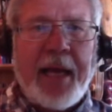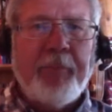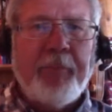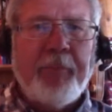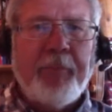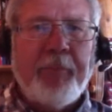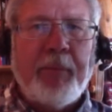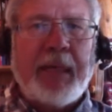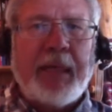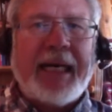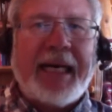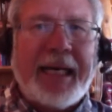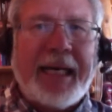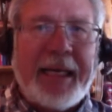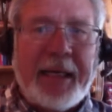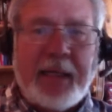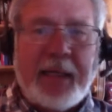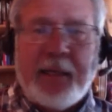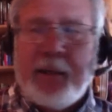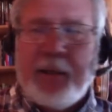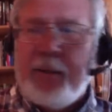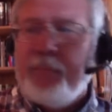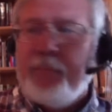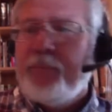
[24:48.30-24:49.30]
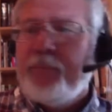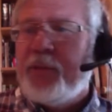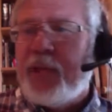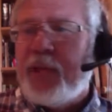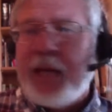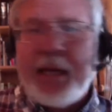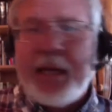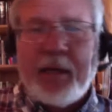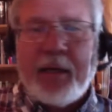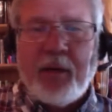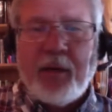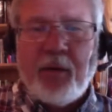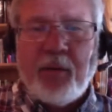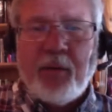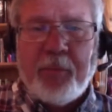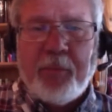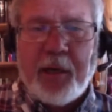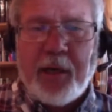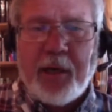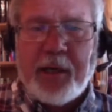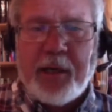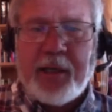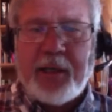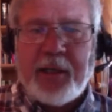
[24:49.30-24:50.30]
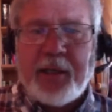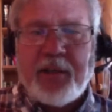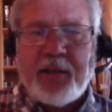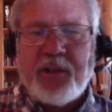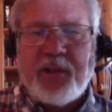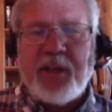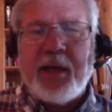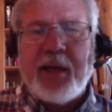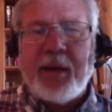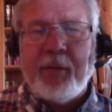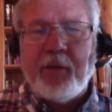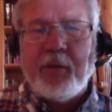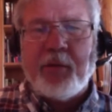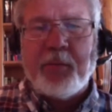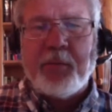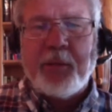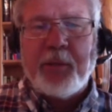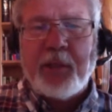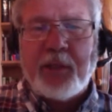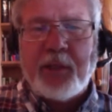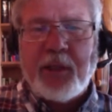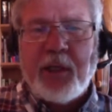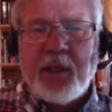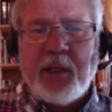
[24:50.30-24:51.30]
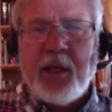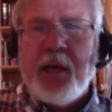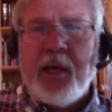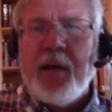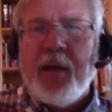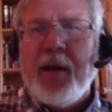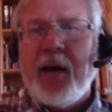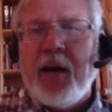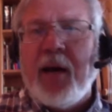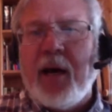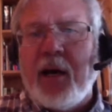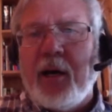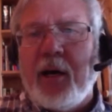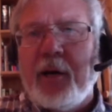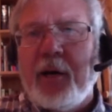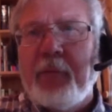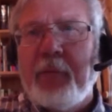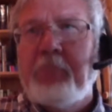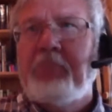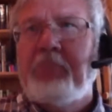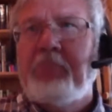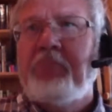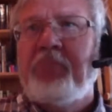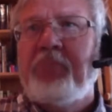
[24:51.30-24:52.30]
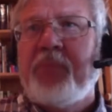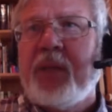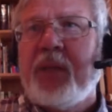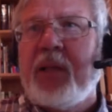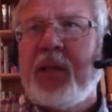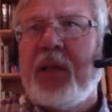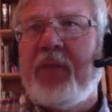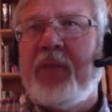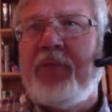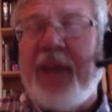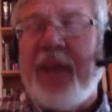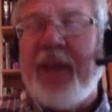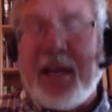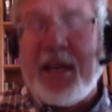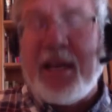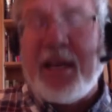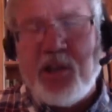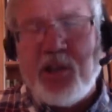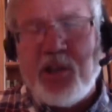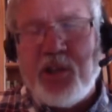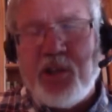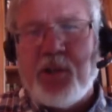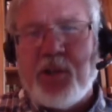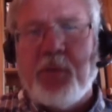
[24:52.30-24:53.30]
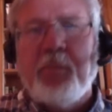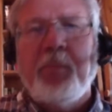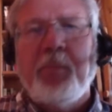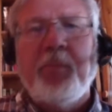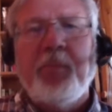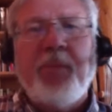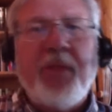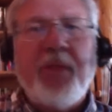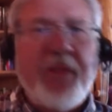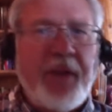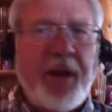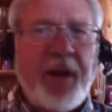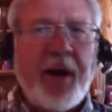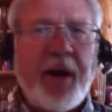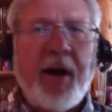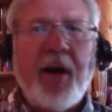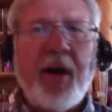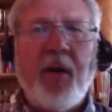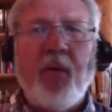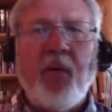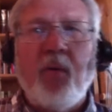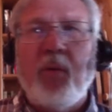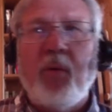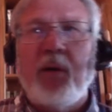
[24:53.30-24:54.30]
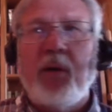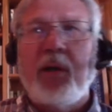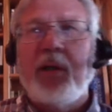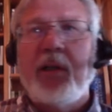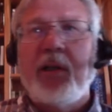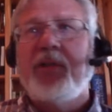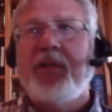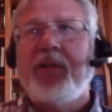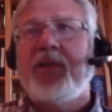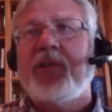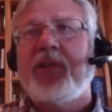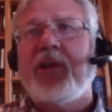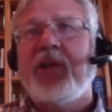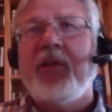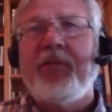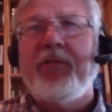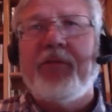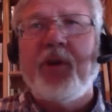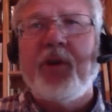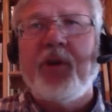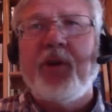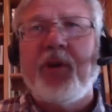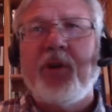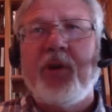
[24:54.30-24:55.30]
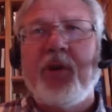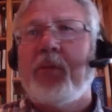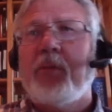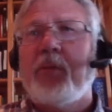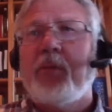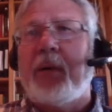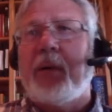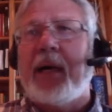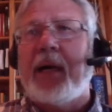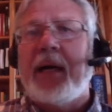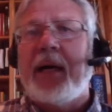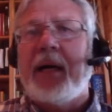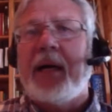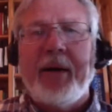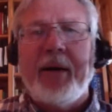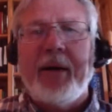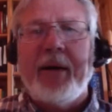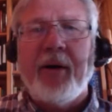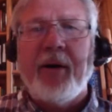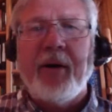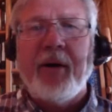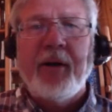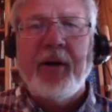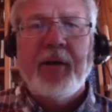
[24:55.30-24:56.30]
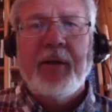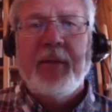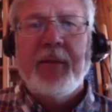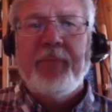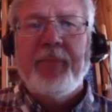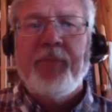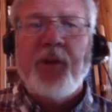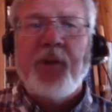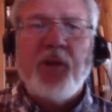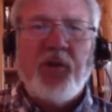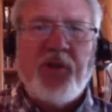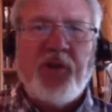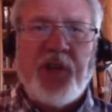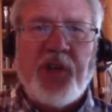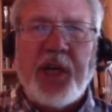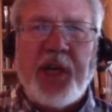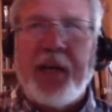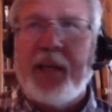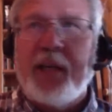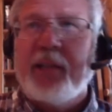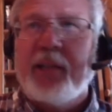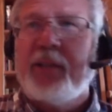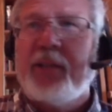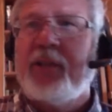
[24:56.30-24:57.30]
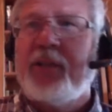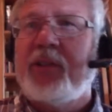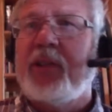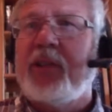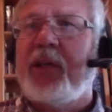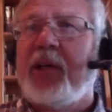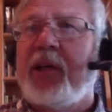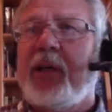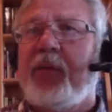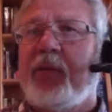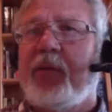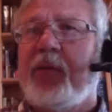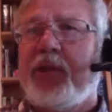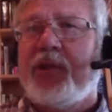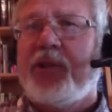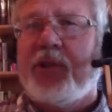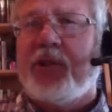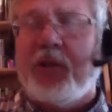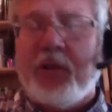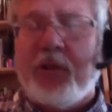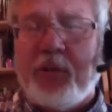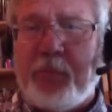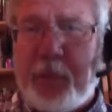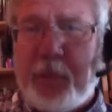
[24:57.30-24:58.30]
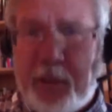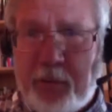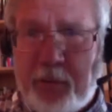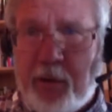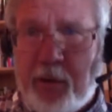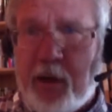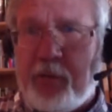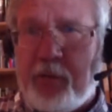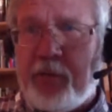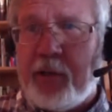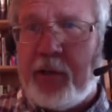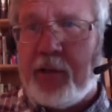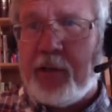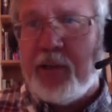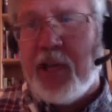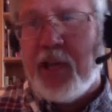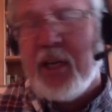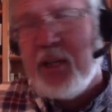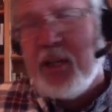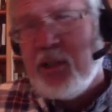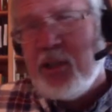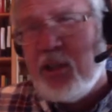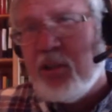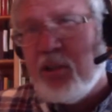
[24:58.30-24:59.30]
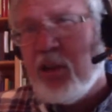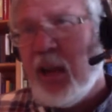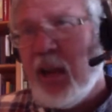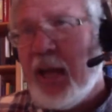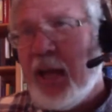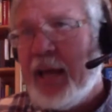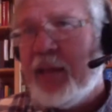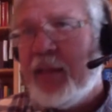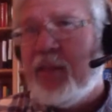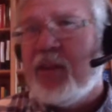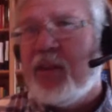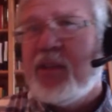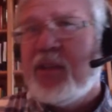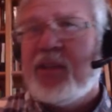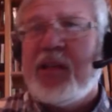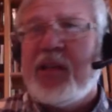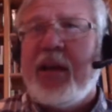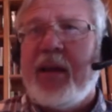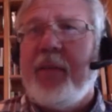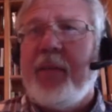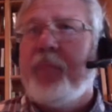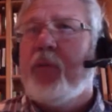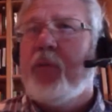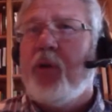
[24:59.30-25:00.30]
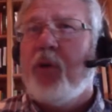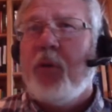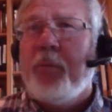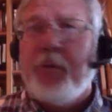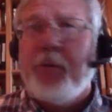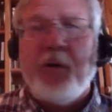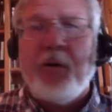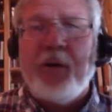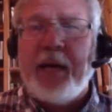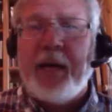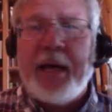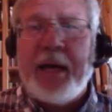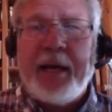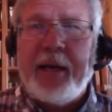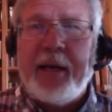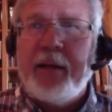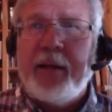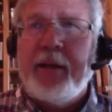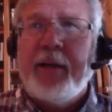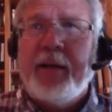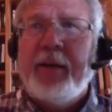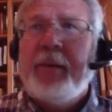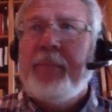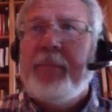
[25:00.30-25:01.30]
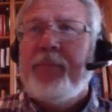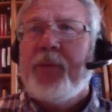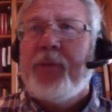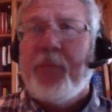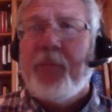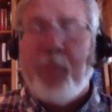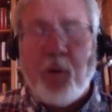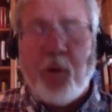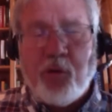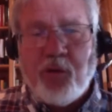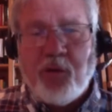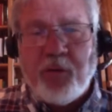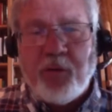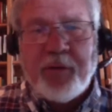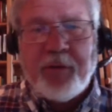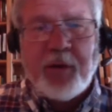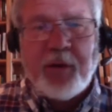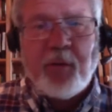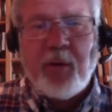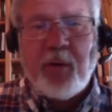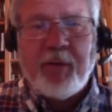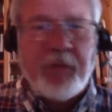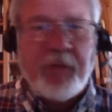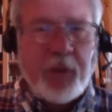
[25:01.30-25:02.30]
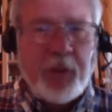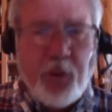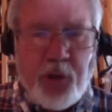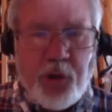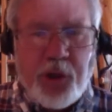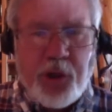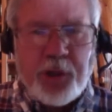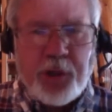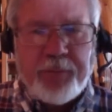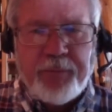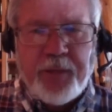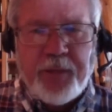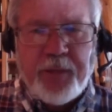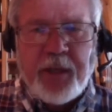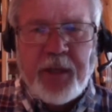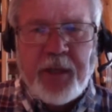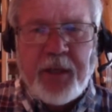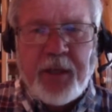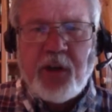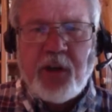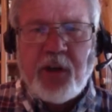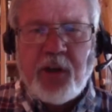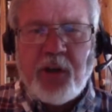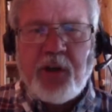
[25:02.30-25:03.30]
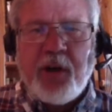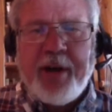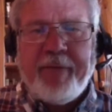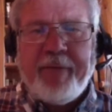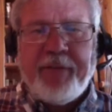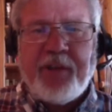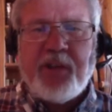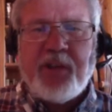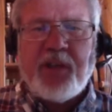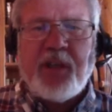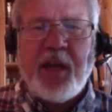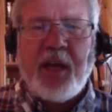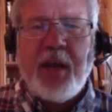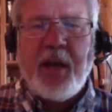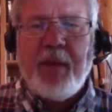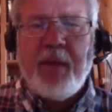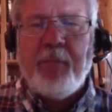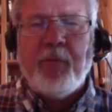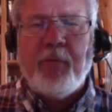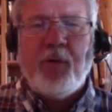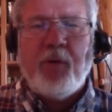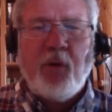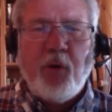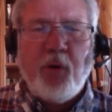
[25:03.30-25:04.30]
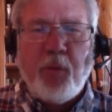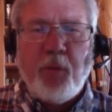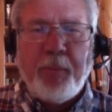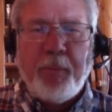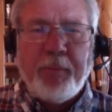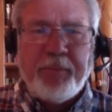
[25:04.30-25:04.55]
by the Anglo-American establishment. Um, fascism there was fueled by our eugenics uh, research by the Rockefellers, just like this same group created the Bolshevik Revolution. So you have this same group